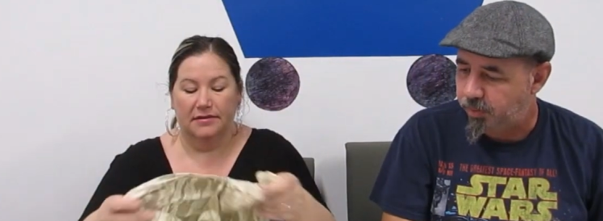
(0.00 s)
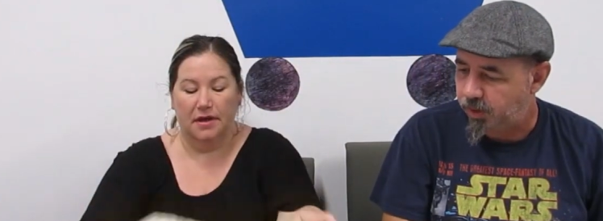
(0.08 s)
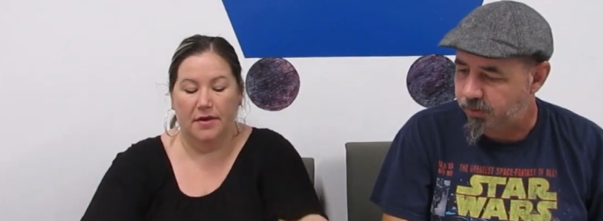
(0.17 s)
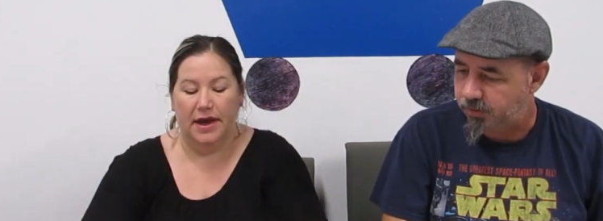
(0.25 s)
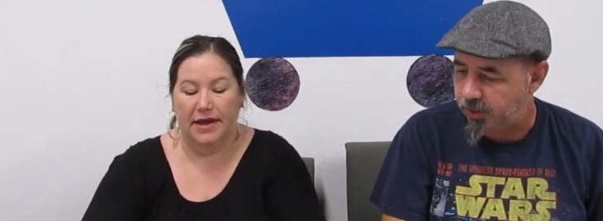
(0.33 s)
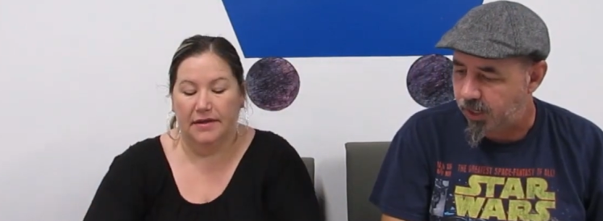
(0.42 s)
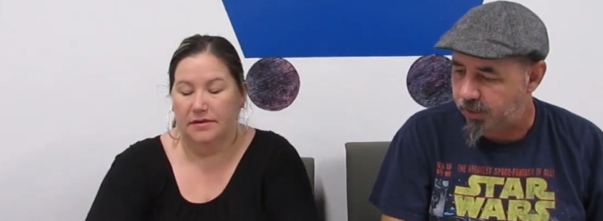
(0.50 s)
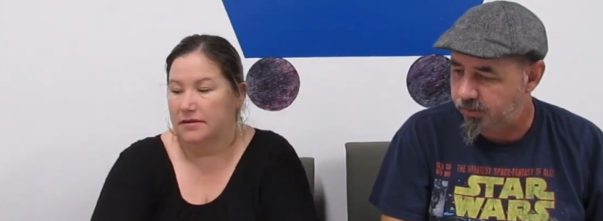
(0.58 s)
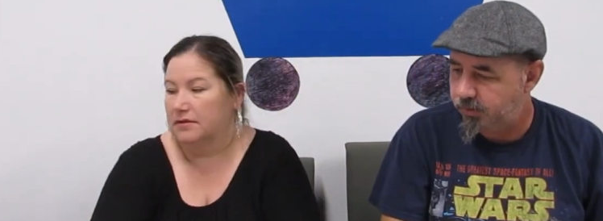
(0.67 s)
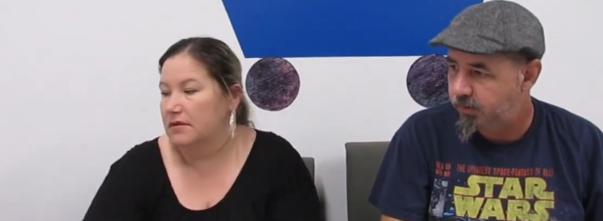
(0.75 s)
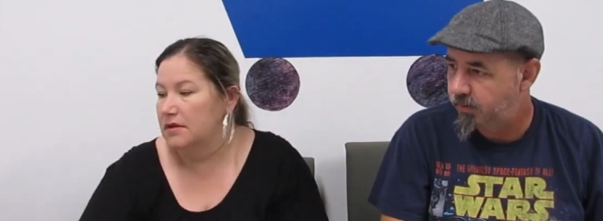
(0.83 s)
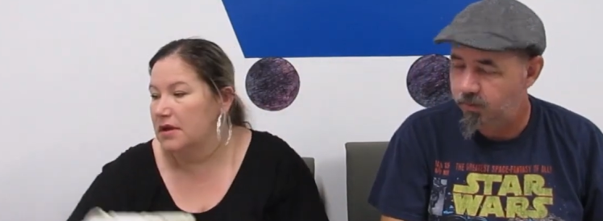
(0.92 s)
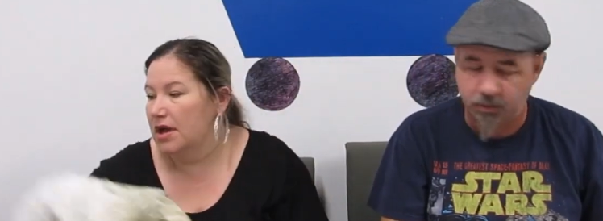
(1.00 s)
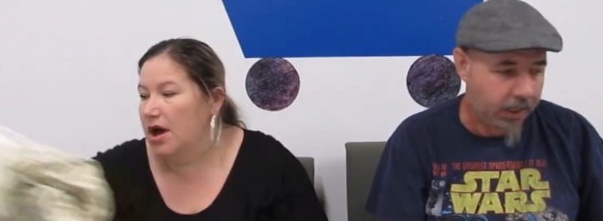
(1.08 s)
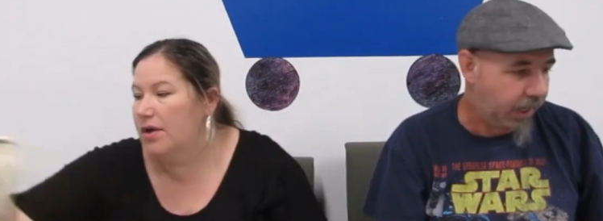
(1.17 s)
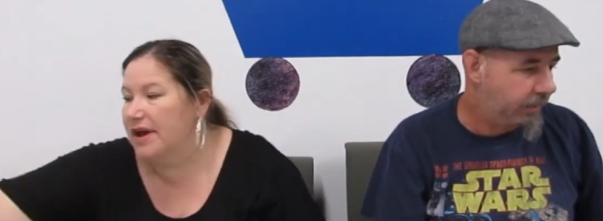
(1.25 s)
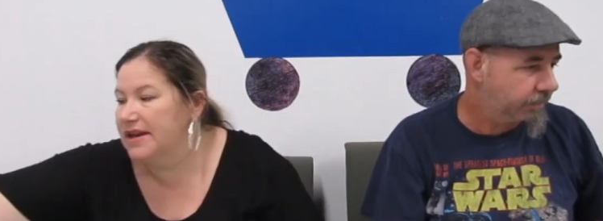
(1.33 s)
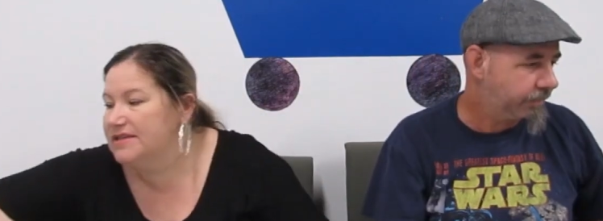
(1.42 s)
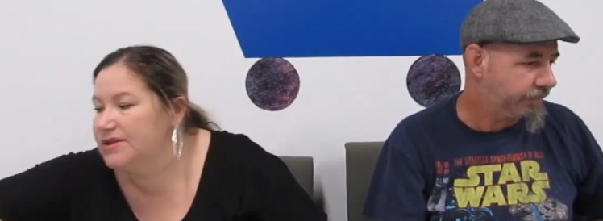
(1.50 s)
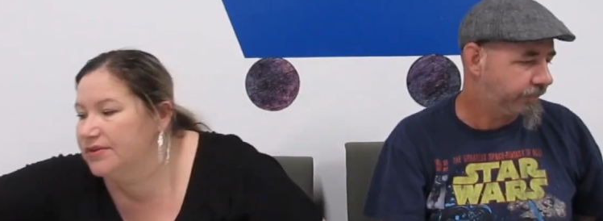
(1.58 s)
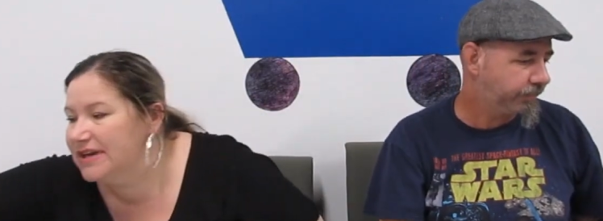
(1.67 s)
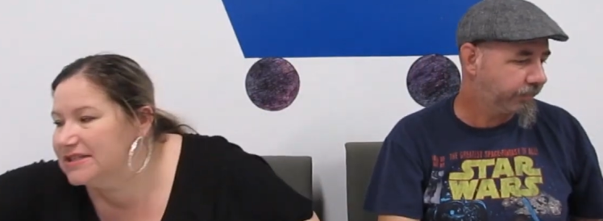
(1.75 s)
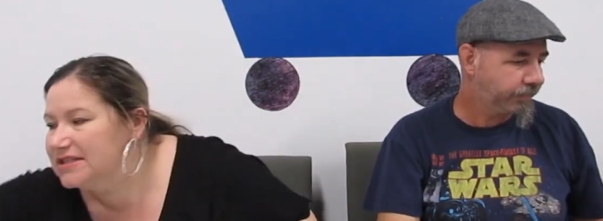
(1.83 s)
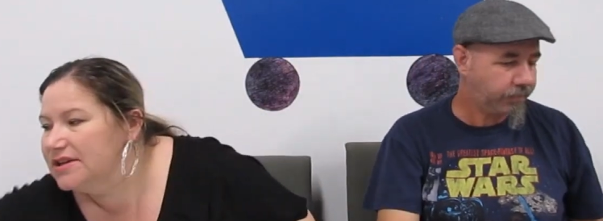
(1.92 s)
Speaker 1: Plus okay. size. Okay. okay, so
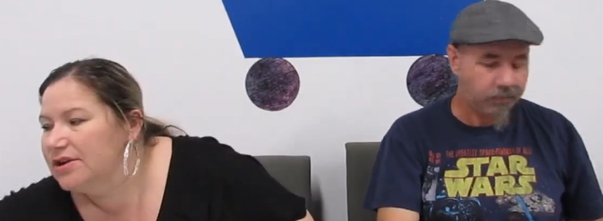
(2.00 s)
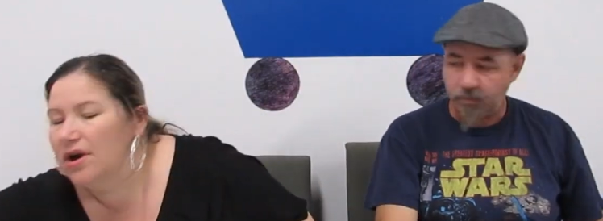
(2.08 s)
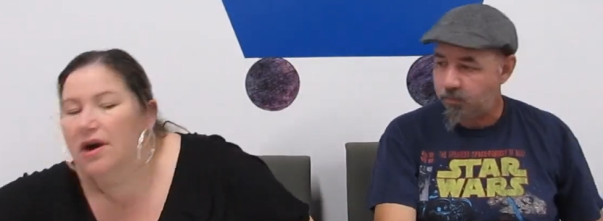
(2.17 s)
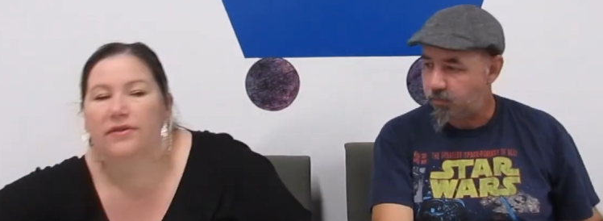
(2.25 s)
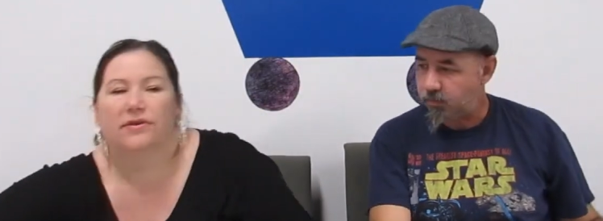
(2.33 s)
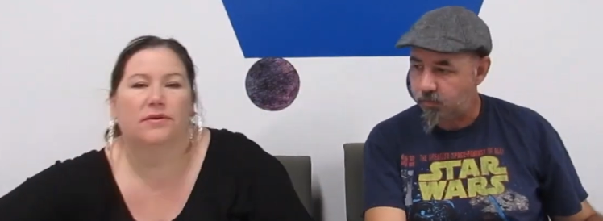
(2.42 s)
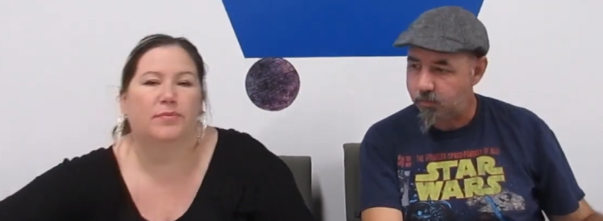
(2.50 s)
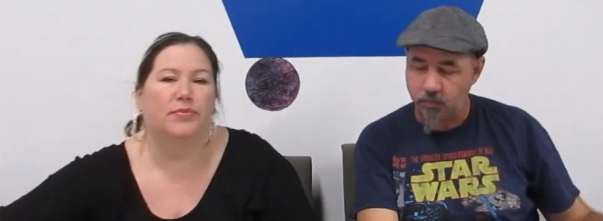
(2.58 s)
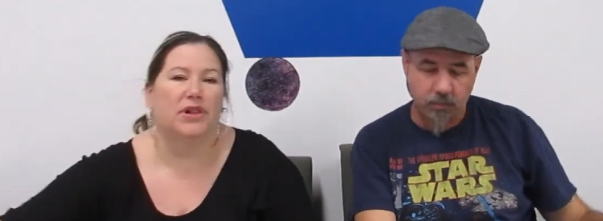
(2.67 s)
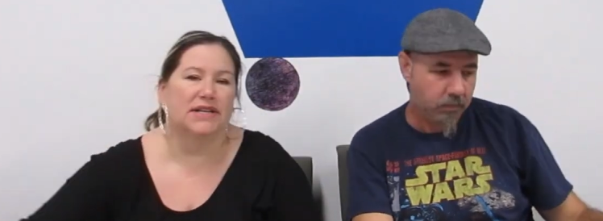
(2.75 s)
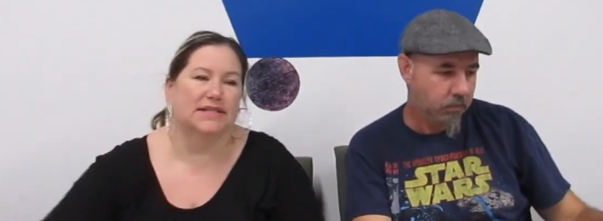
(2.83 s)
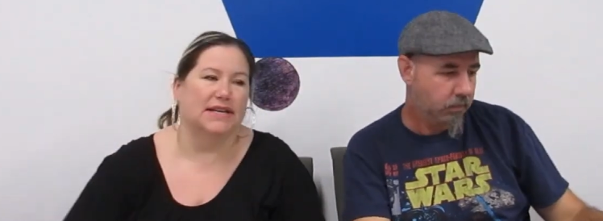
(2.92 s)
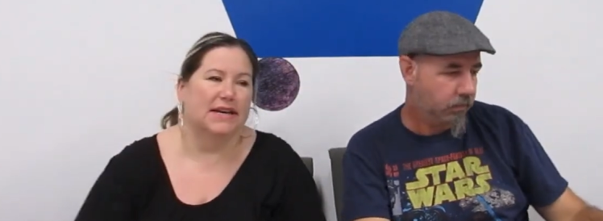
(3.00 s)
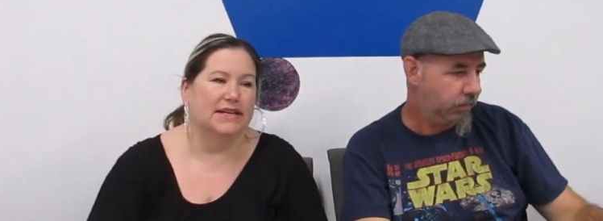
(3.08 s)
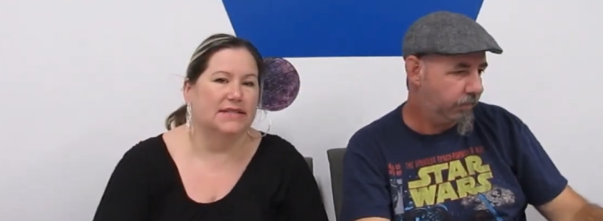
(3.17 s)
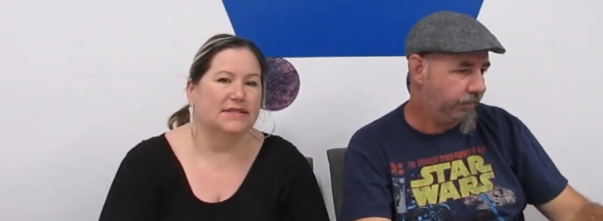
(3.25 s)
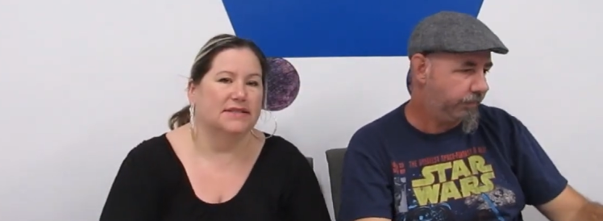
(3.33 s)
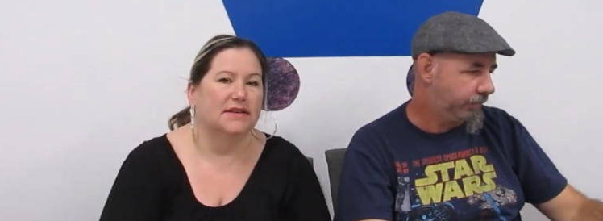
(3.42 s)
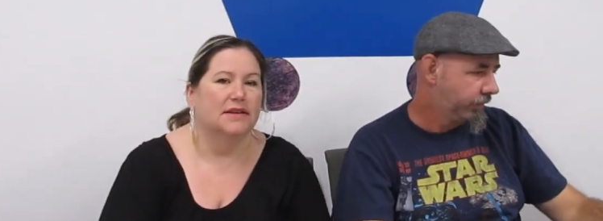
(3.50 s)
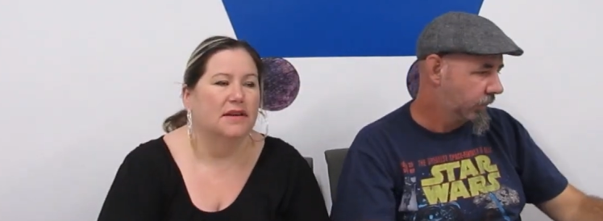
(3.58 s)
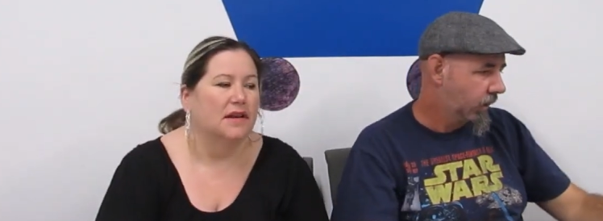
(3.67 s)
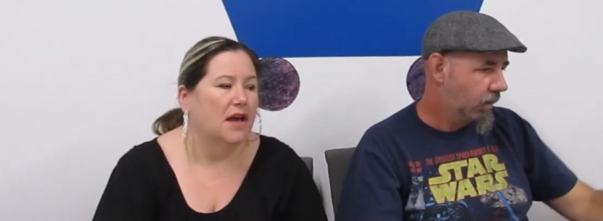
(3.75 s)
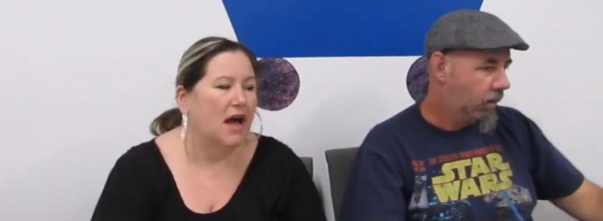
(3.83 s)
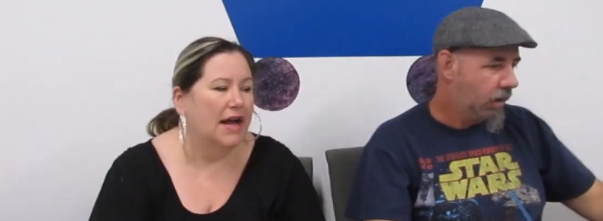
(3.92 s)
that's their other plus size.
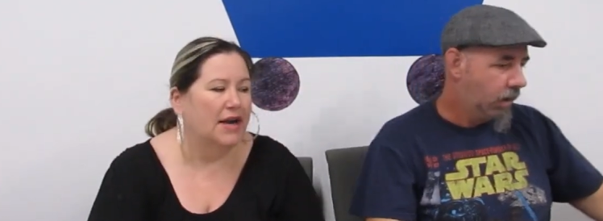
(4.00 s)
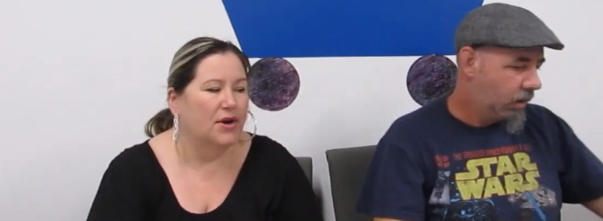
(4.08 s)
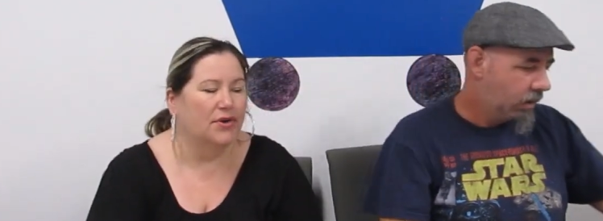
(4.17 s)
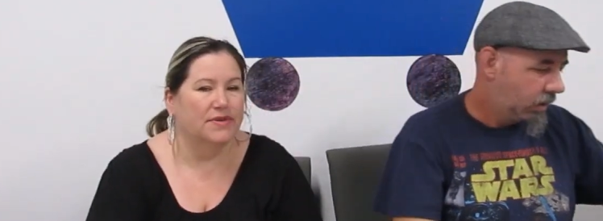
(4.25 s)
I know